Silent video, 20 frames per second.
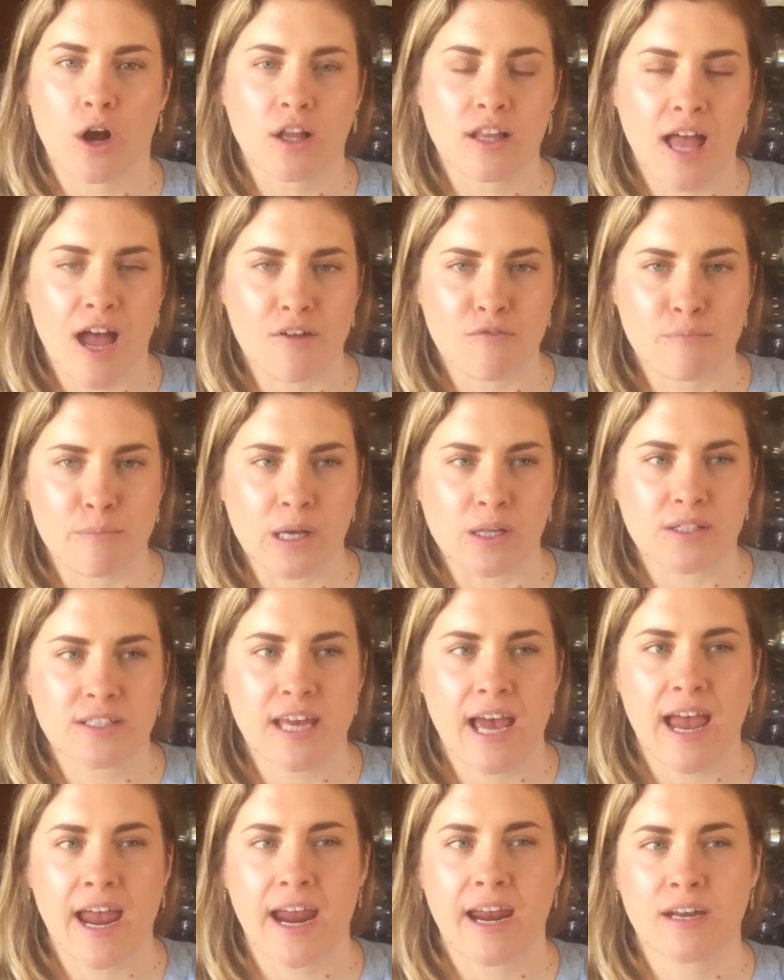I'll have
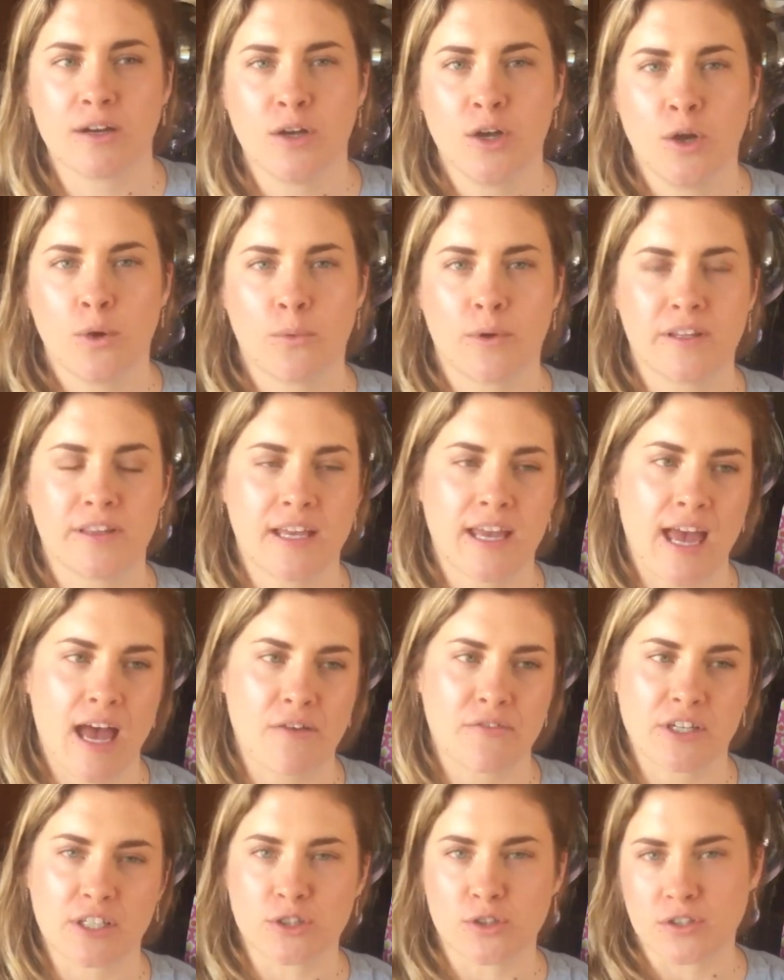Beltane. When they're
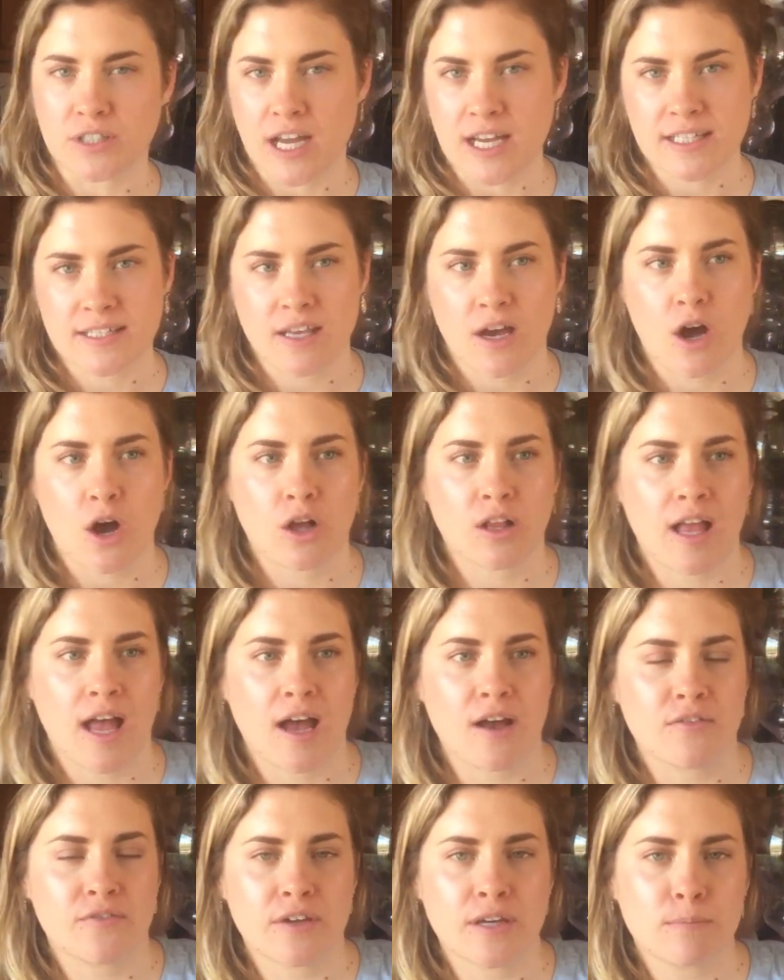having Lunasa, I'll
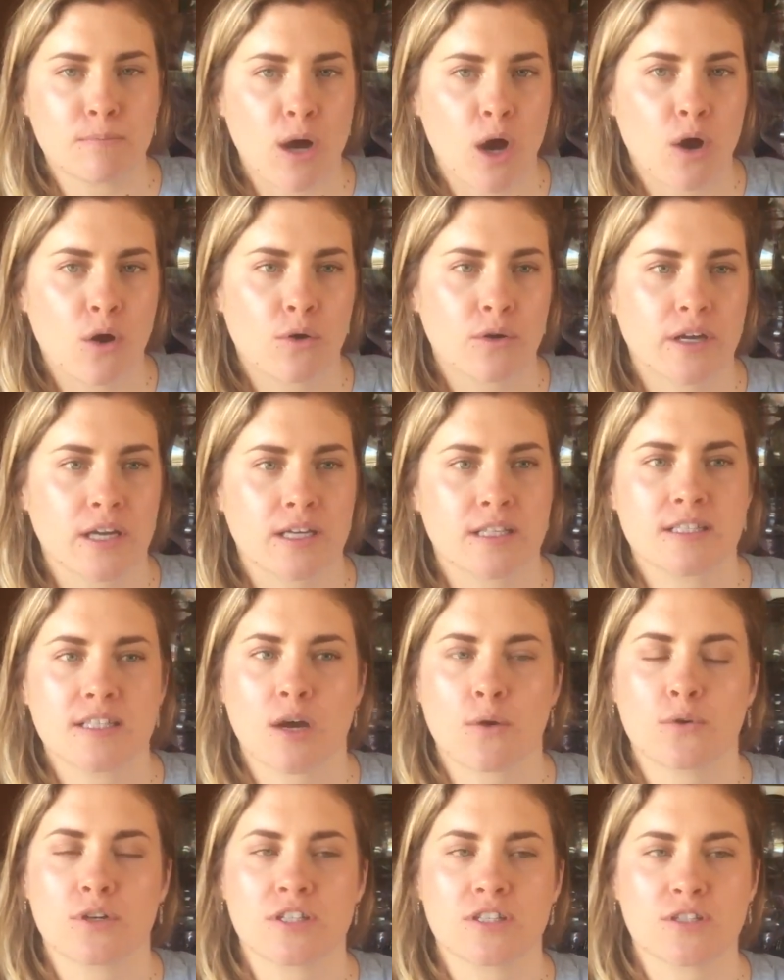have Imbolc, and
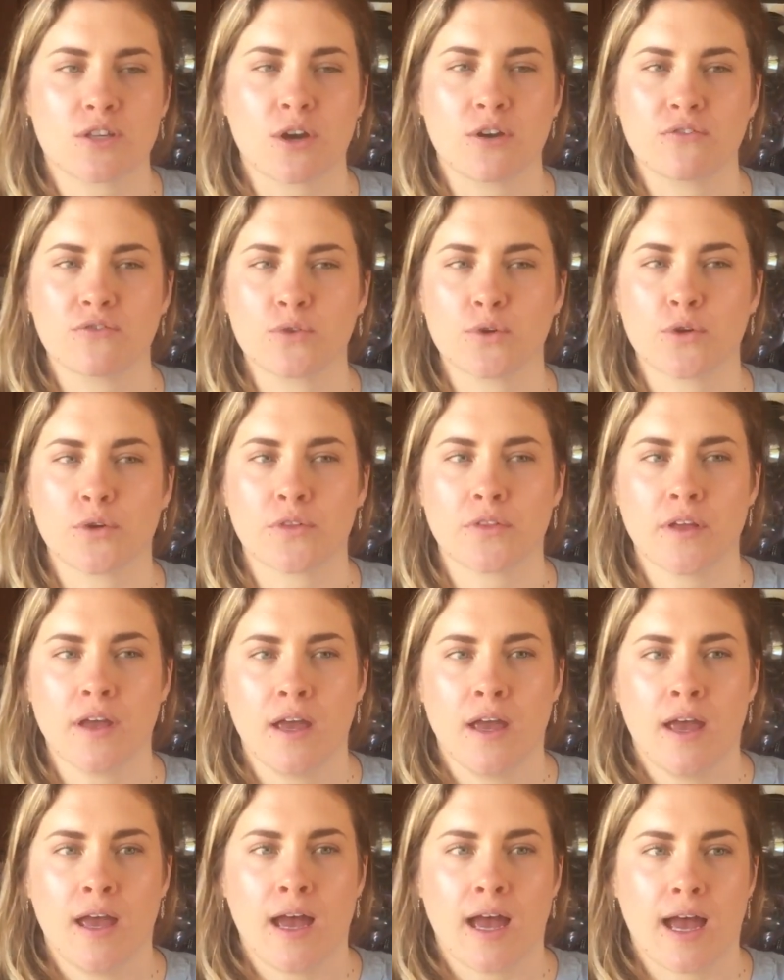so on and so forth.
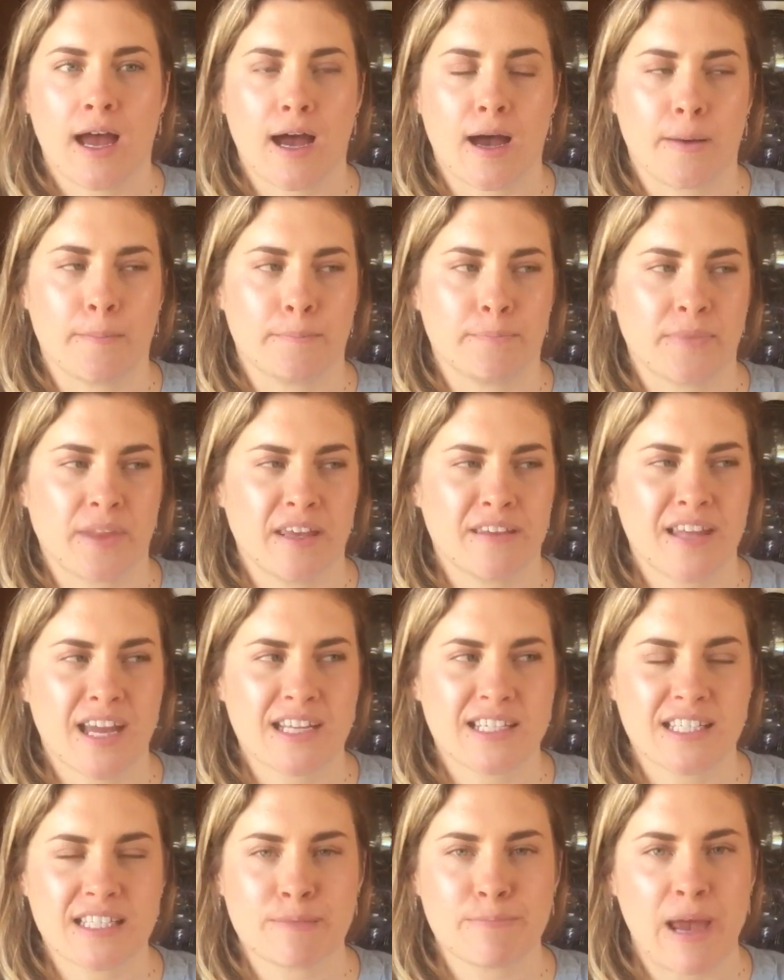And
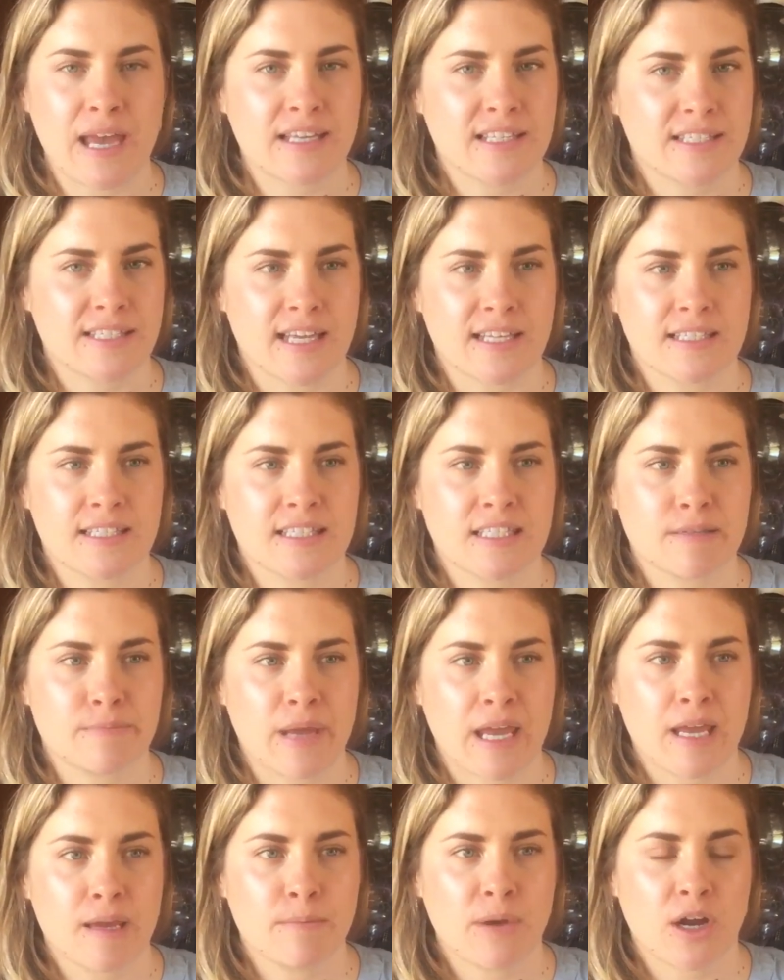that just makes sense to
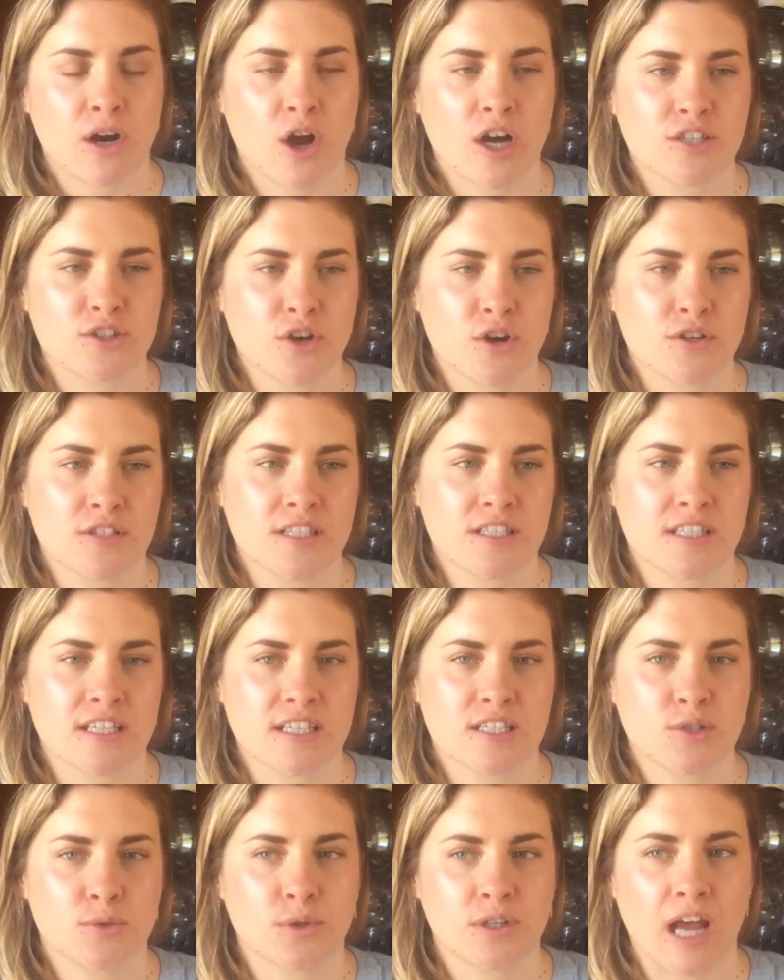me, but I don't
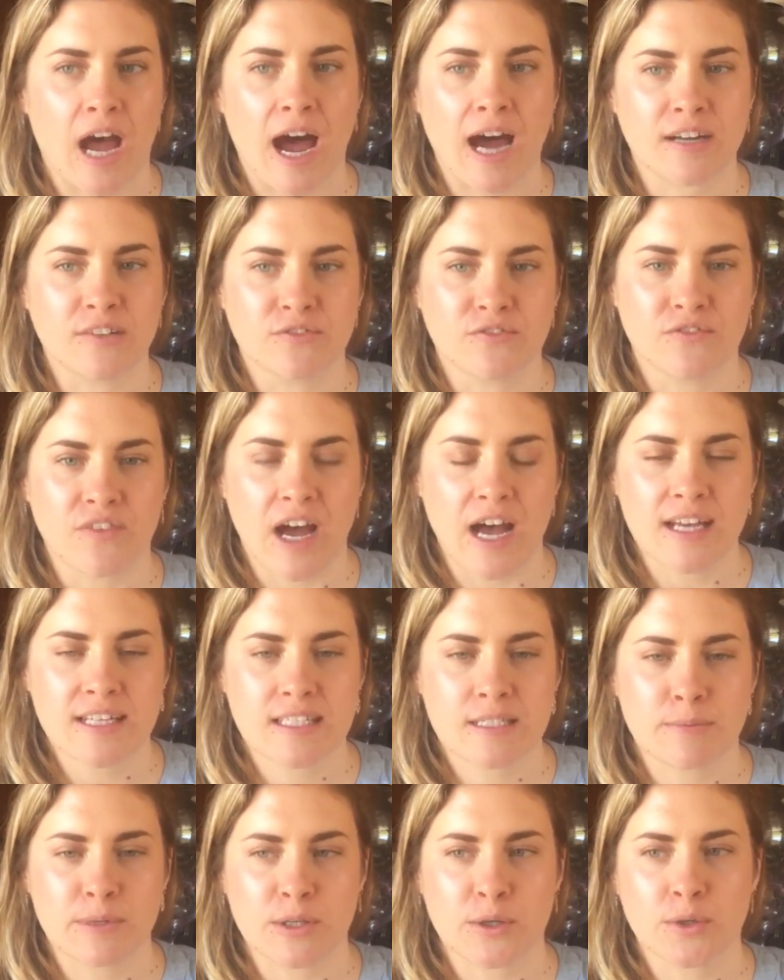stick to it hard and
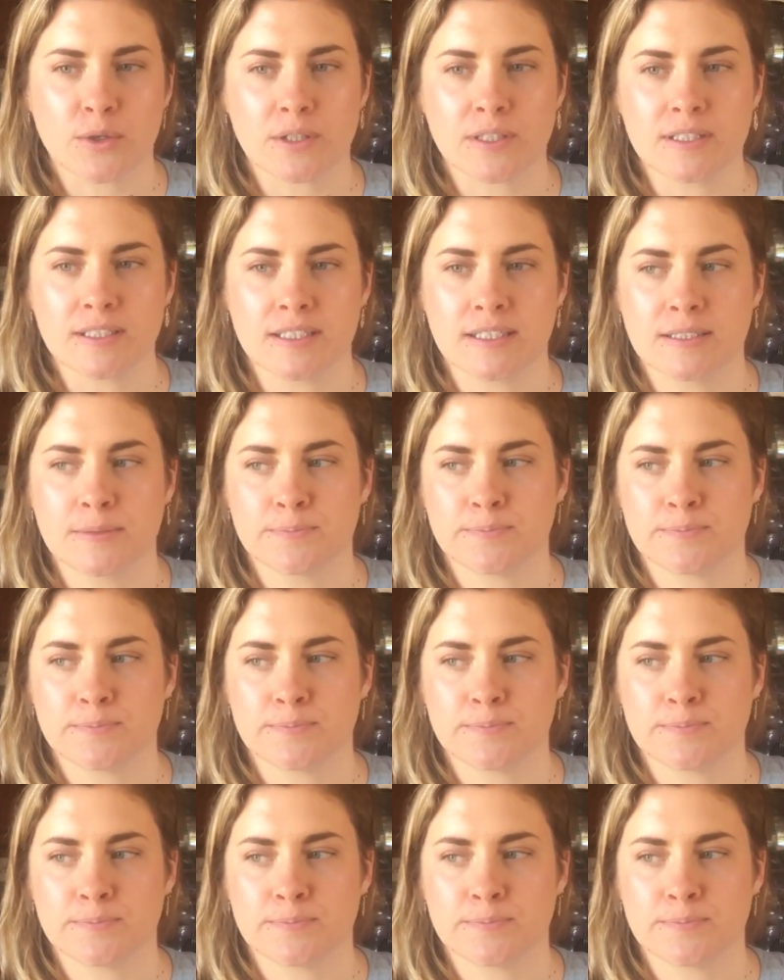fast, because